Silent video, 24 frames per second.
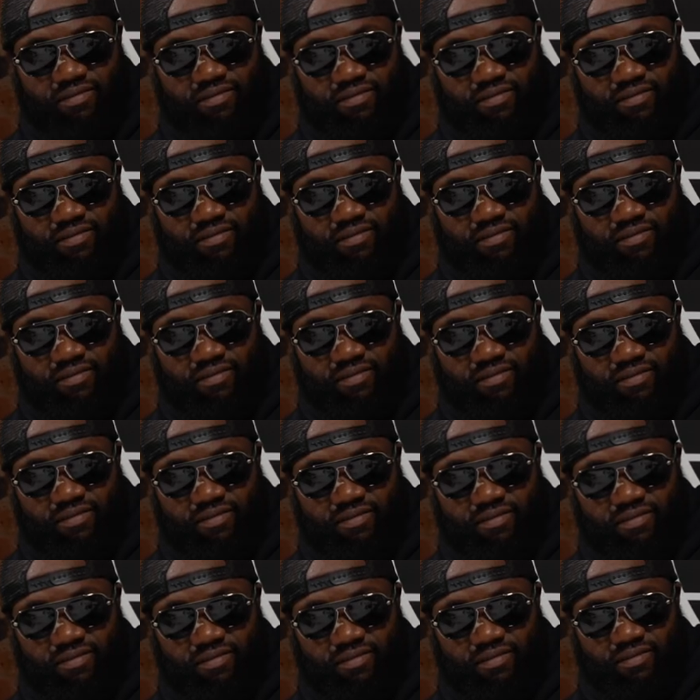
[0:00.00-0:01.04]

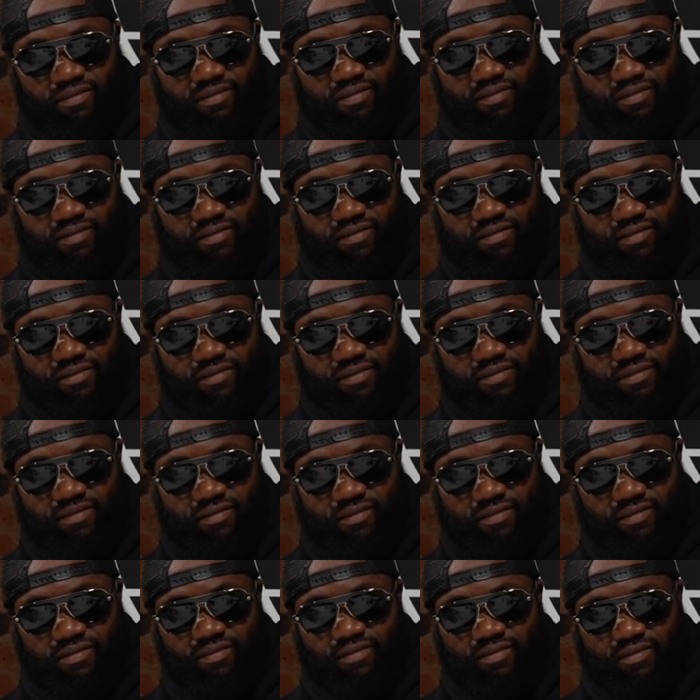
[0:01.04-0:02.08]

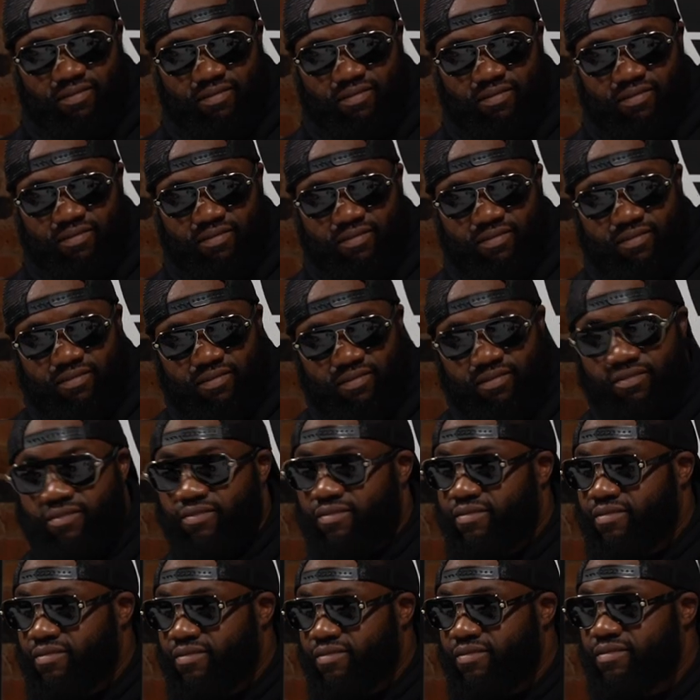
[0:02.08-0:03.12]

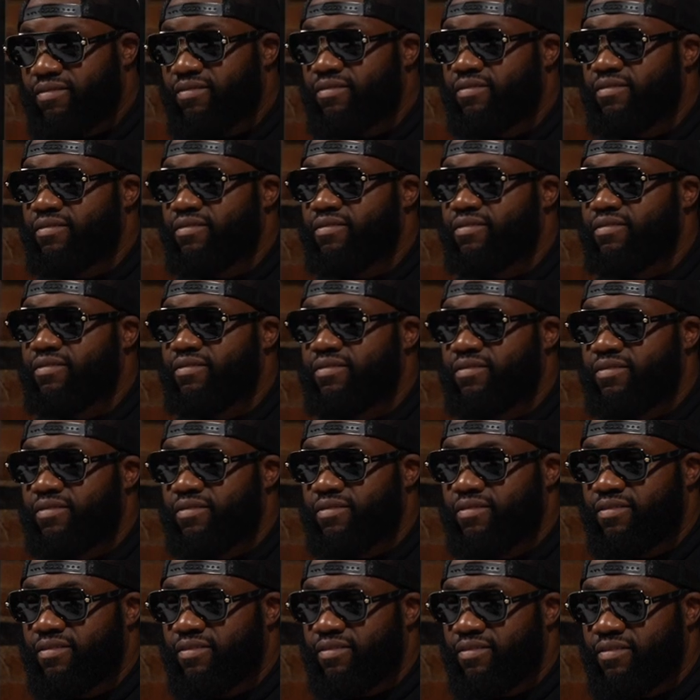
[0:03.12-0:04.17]

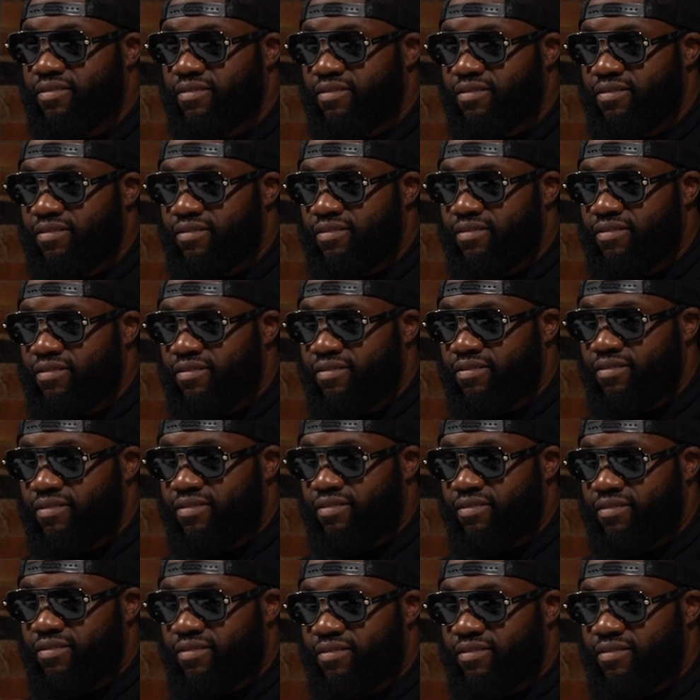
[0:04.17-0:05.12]
[no speech]